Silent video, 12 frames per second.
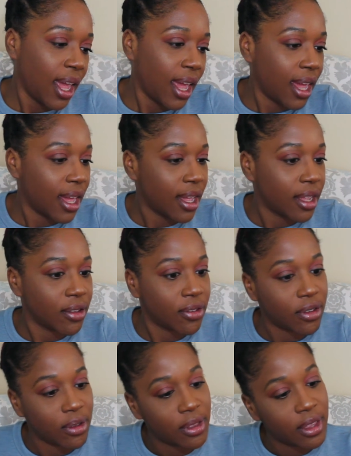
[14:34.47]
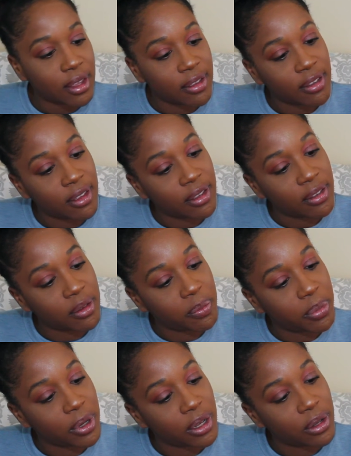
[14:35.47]
And so this is
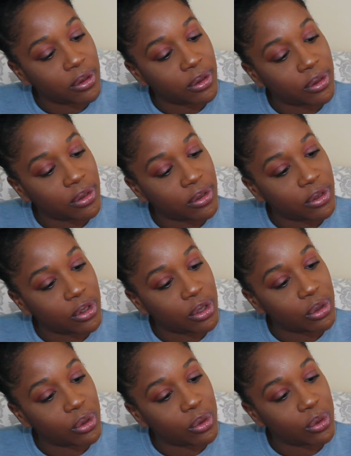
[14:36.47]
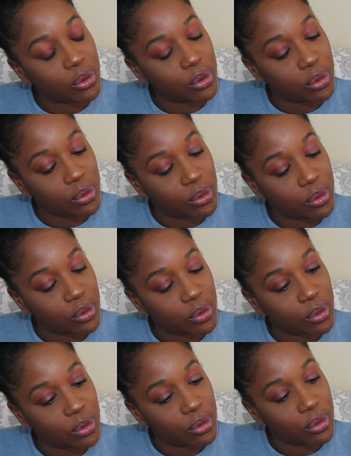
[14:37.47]
supposed to,
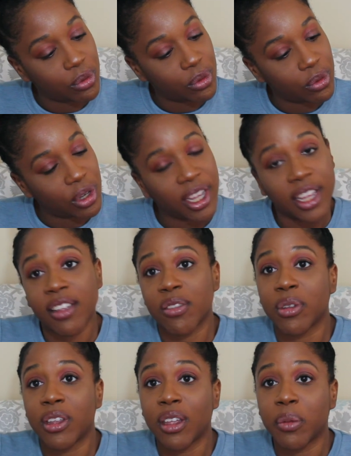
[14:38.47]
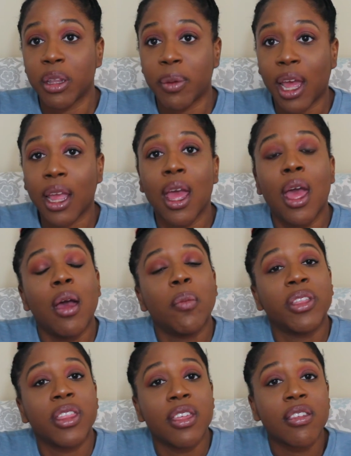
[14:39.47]
okay, it doesn't really tell me in the back,
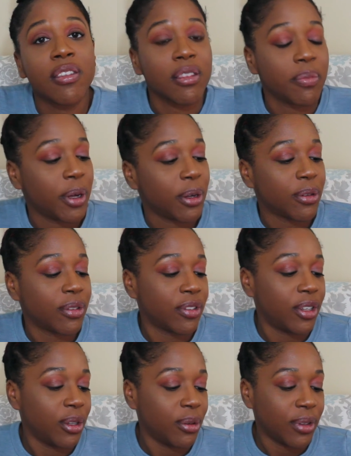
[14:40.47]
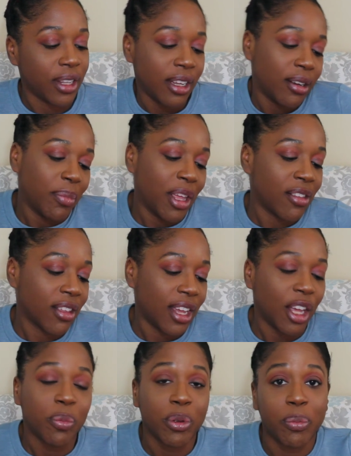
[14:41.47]
but this is supposed to, you know,
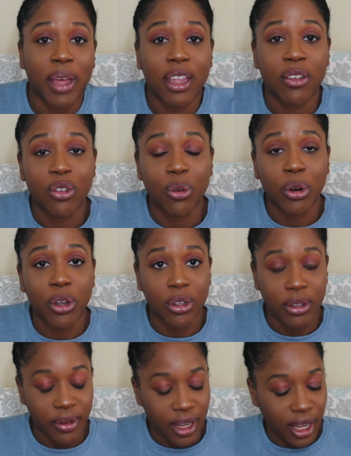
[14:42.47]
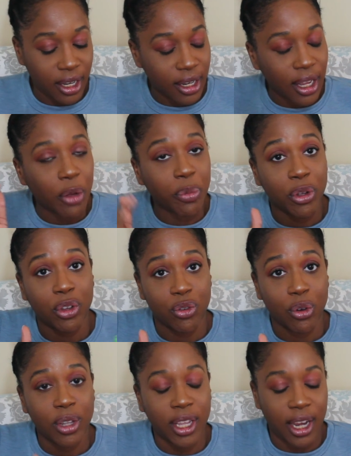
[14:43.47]
basically help you balance your oil and help you
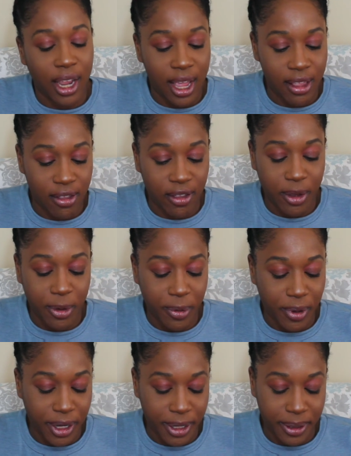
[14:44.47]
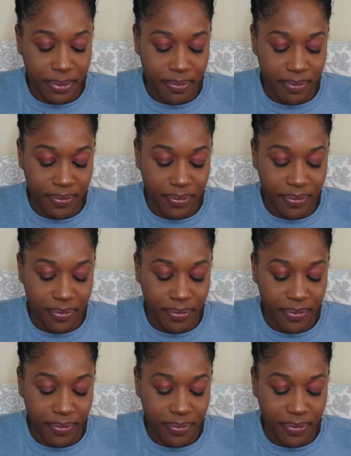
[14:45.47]
control it. And so I